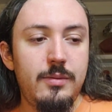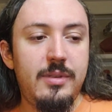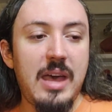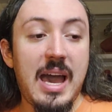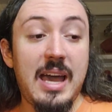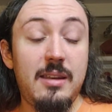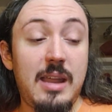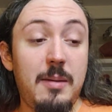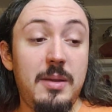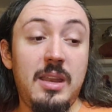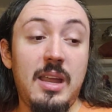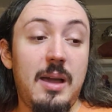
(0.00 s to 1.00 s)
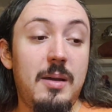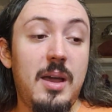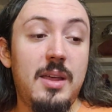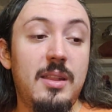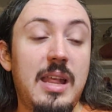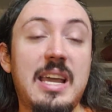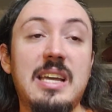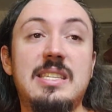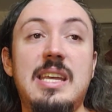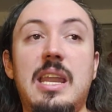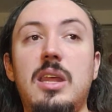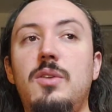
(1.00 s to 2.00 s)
That I mean, like I said,